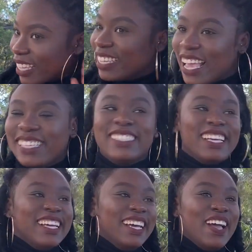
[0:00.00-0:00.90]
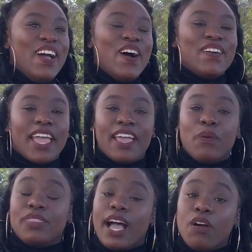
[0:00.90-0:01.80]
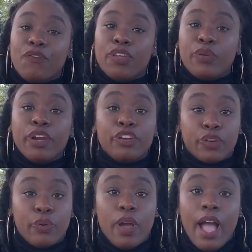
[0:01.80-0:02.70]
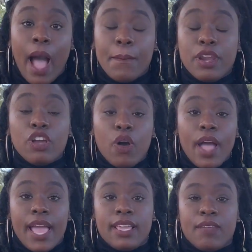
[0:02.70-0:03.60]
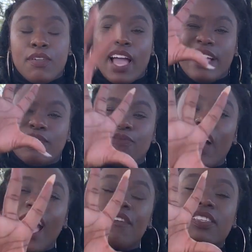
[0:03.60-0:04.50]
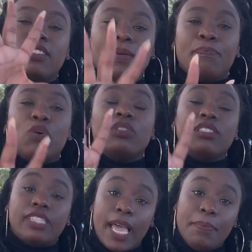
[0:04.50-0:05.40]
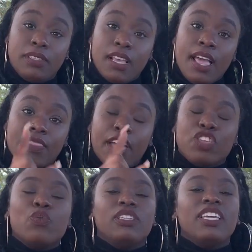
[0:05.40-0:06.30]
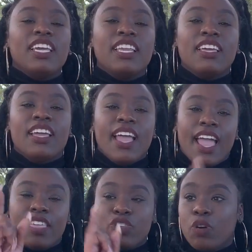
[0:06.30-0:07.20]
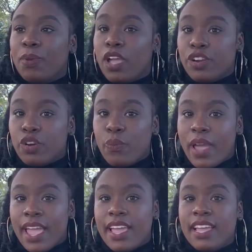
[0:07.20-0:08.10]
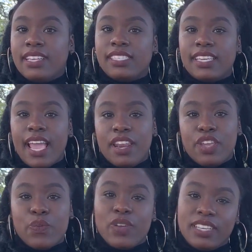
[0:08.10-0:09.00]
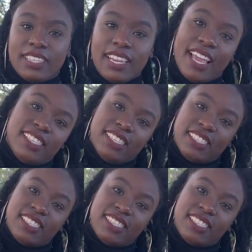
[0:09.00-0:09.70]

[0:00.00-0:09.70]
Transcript: Yes. Okay, without further ado, I'm gonna go ahead and give you guys 5 simple steps that you will need, and then you'll be on your way to getting your real estate license.